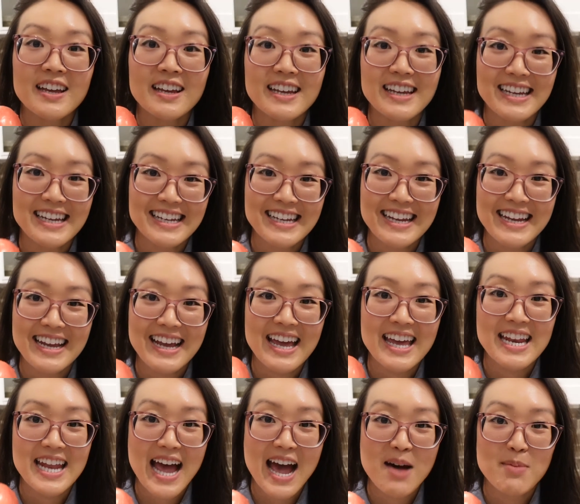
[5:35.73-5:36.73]
eating
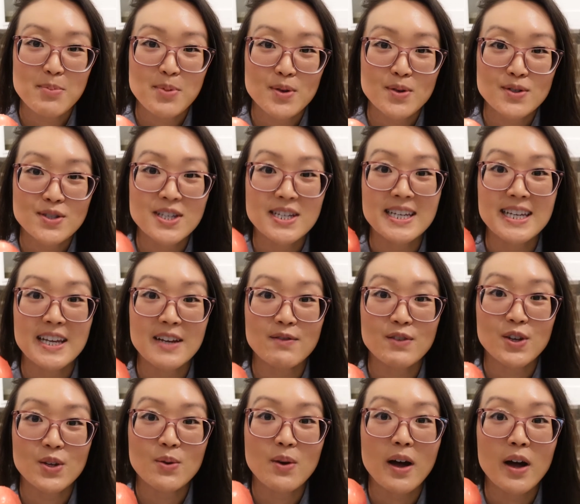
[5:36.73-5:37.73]
an apple to give
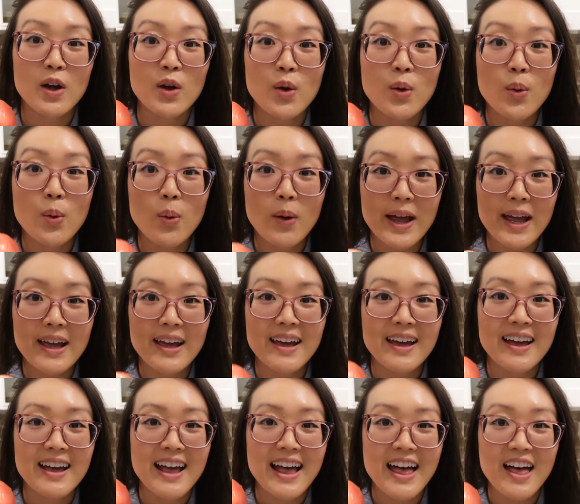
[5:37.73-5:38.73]
you a quick,
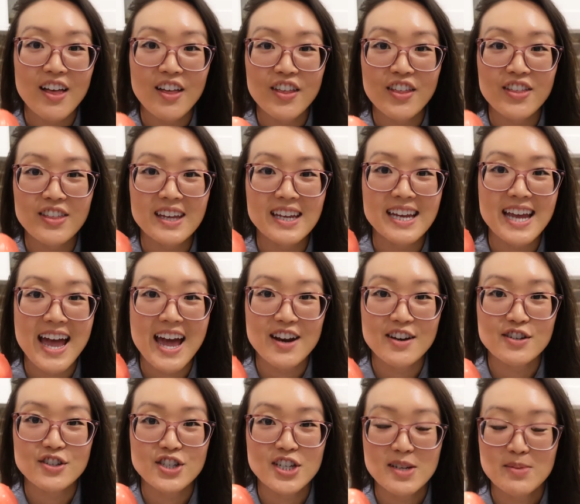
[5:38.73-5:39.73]
healthy
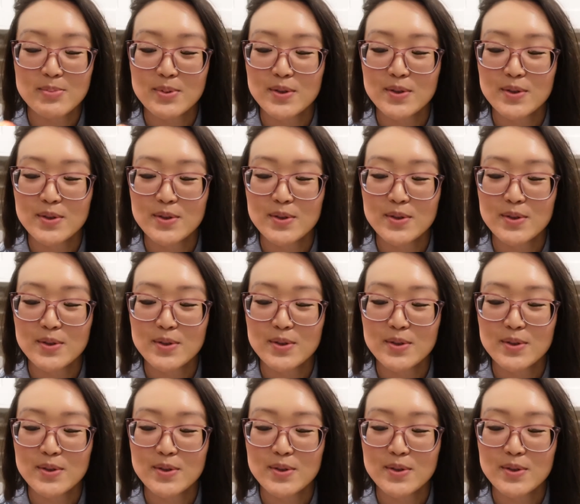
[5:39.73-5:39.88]
energy